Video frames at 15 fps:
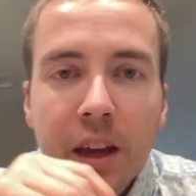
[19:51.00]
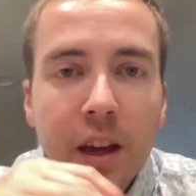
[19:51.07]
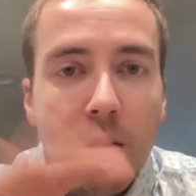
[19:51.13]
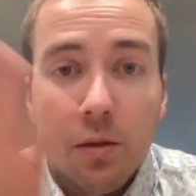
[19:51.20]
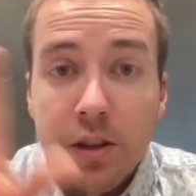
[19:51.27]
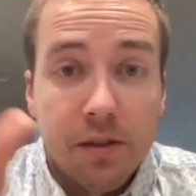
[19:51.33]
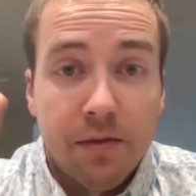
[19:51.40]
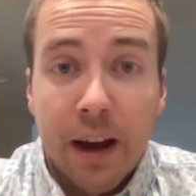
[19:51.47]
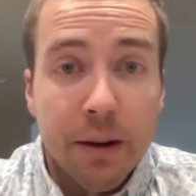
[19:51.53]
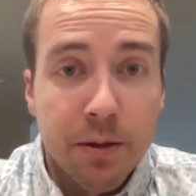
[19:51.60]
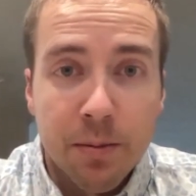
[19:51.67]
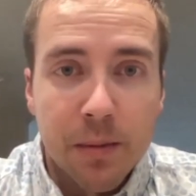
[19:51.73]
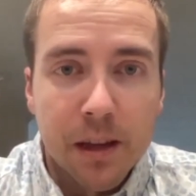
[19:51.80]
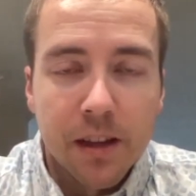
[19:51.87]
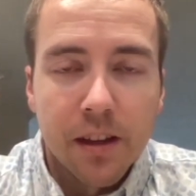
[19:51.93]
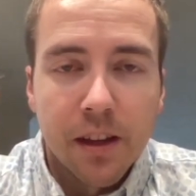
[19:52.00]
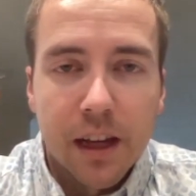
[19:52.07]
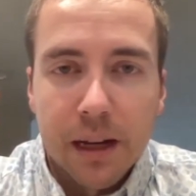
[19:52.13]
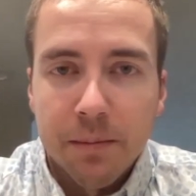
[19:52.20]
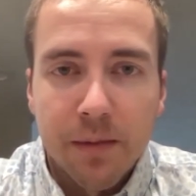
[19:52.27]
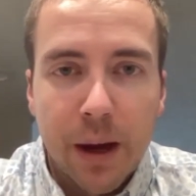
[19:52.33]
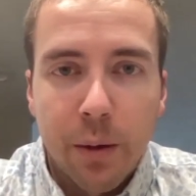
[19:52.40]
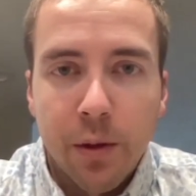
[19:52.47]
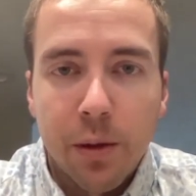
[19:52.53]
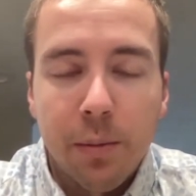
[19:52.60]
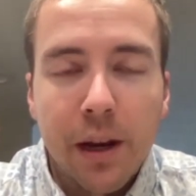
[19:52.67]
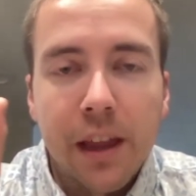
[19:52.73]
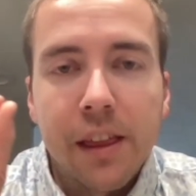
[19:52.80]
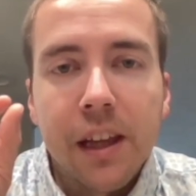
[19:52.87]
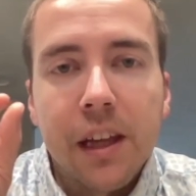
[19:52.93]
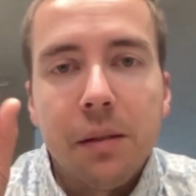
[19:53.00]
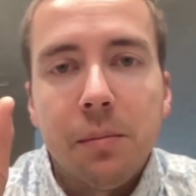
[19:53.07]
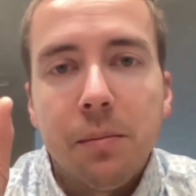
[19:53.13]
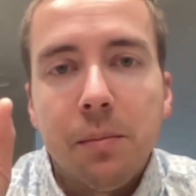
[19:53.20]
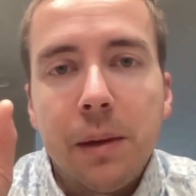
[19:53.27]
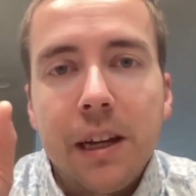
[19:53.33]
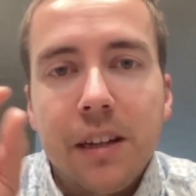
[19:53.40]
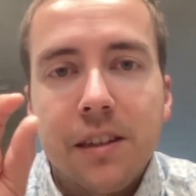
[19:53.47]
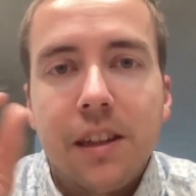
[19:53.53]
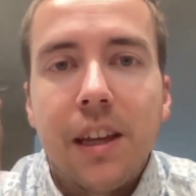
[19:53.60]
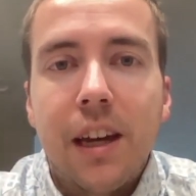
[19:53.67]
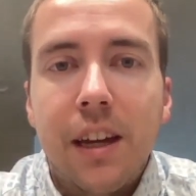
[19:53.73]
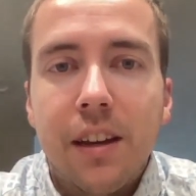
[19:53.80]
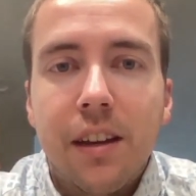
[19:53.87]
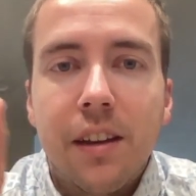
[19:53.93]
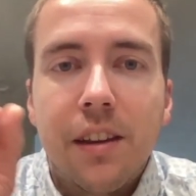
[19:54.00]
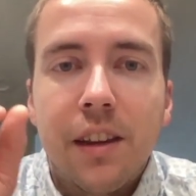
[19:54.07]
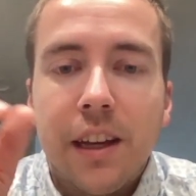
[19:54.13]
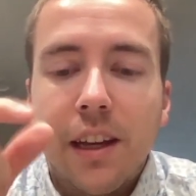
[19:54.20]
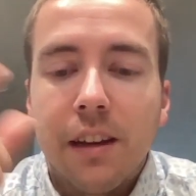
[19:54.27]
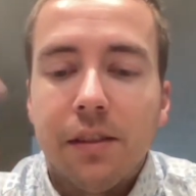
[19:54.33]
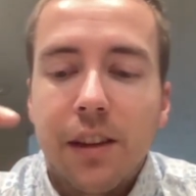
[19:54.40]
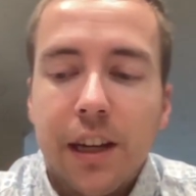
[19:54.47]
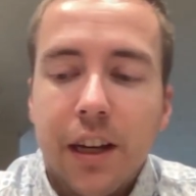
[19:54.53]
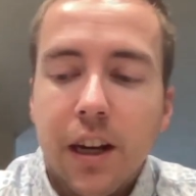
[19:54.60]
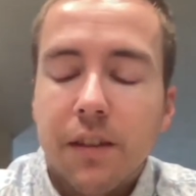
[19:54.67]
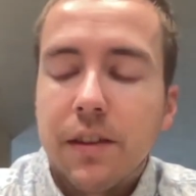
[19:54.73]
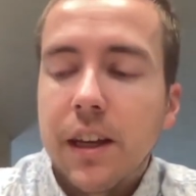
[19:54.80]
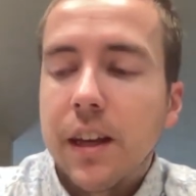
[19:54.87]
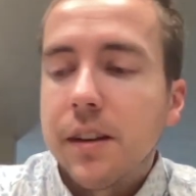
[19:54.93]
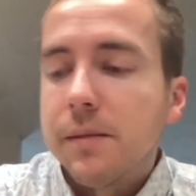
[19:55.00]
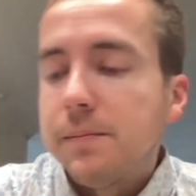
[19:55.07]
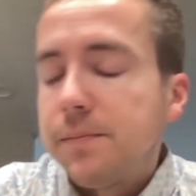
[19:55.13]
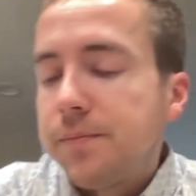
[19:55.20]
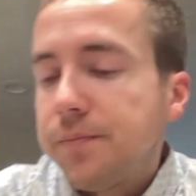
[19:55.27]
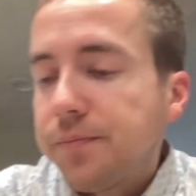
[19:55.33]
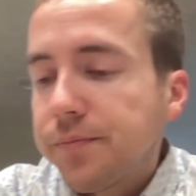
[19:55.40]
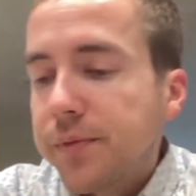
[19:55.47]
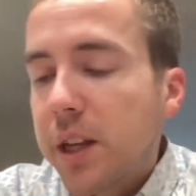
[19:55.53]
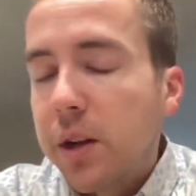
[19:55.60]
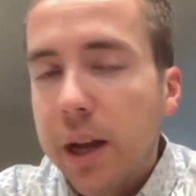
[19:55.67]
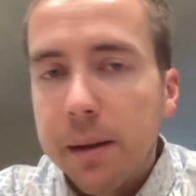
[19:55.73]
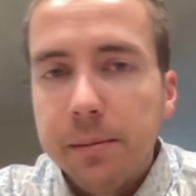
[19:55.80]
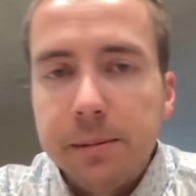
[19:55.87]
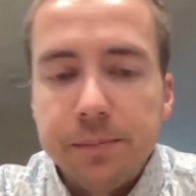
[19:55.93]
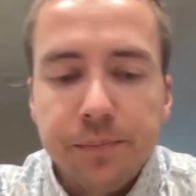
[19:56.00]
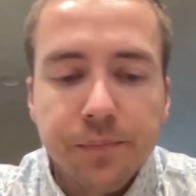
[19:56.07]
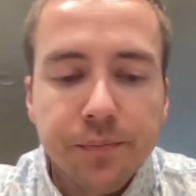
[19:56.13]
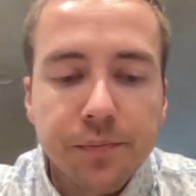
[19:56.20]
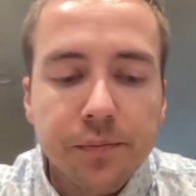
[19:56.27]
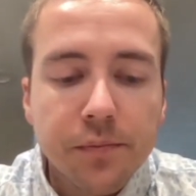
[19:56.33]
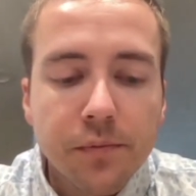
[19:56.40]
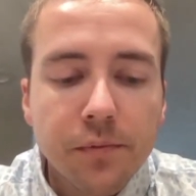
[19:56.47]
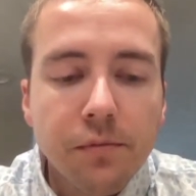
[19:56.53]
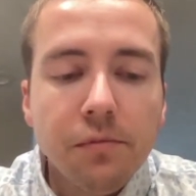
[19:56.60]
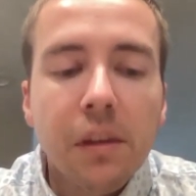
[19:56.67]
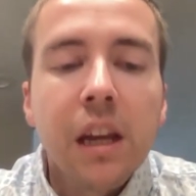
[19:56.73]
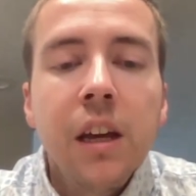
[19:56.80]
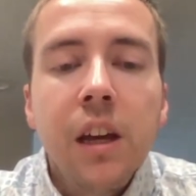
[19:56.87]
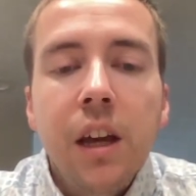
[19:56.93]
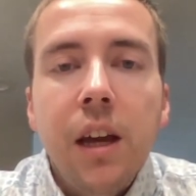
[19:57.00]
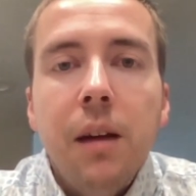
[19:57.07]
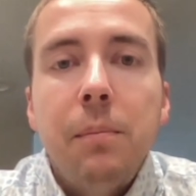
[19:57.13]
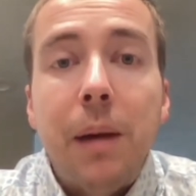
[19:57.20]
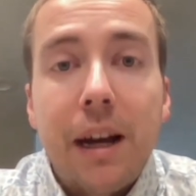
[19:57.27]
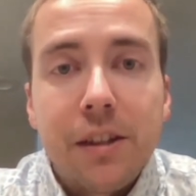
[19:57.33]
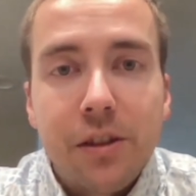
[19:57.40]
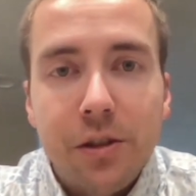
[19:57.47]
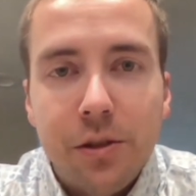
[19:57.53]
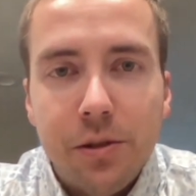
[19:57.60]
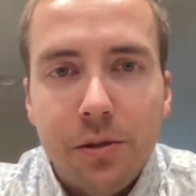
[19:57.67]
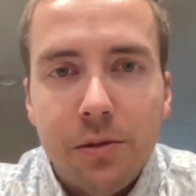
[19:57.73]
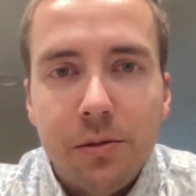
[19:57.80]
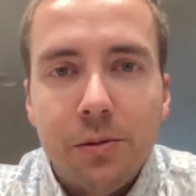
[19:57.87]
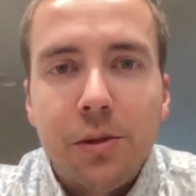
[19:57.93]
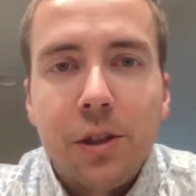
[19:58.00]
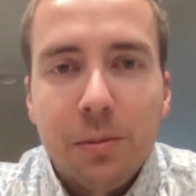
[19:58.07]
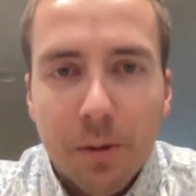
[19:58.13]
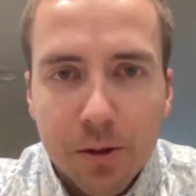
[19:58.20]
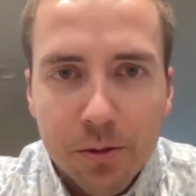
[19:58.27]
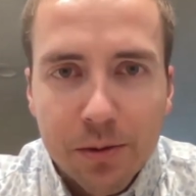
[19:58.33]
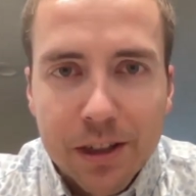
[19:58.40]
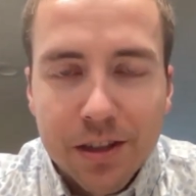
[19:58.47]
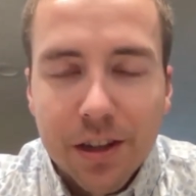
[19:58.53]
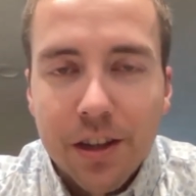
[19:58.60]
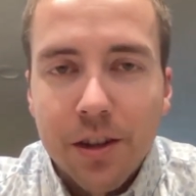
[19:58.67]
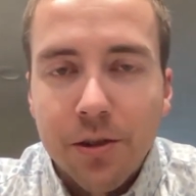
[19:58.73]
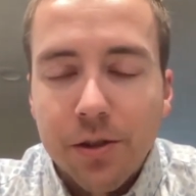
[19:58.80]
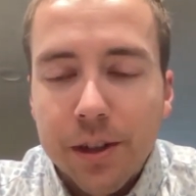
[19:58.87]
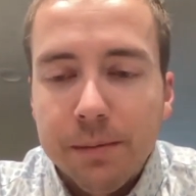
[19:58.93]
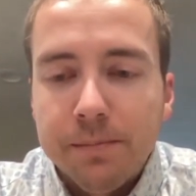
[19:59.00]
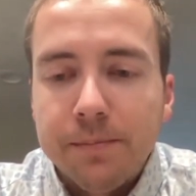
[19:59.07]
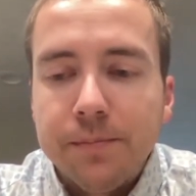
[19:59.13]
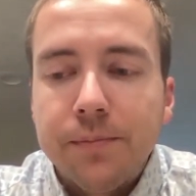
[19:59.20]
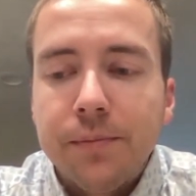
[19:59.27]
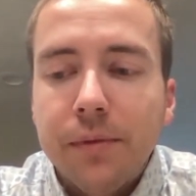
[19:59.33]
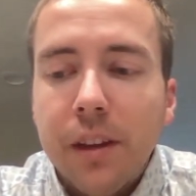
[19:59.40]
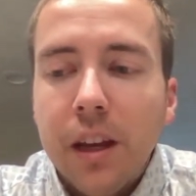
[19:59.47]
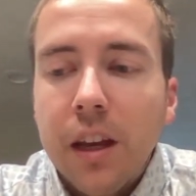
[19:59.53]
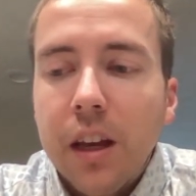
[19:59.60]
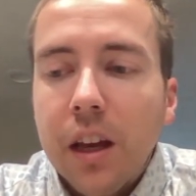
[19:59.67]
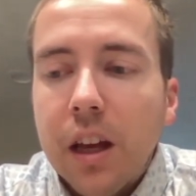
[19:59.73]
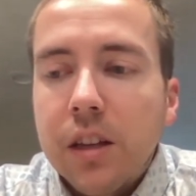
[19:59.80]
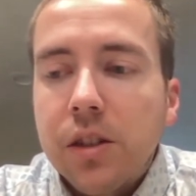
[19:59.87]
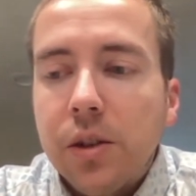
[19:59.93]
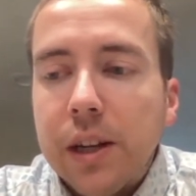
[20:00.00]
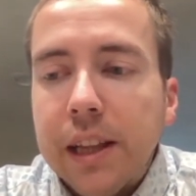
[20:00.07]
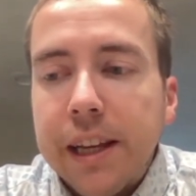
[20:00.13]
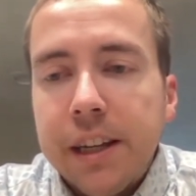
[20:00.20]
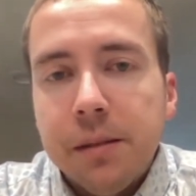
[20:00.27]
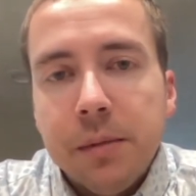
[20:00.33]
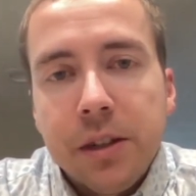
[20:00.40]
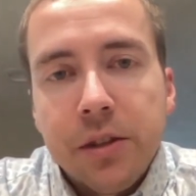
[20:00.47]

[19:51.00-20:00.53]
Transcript: which is fine with me. Like, I'm fine with it. But I think because of that, they cut off the end. Okay. Back to this most recent injury. So I land on my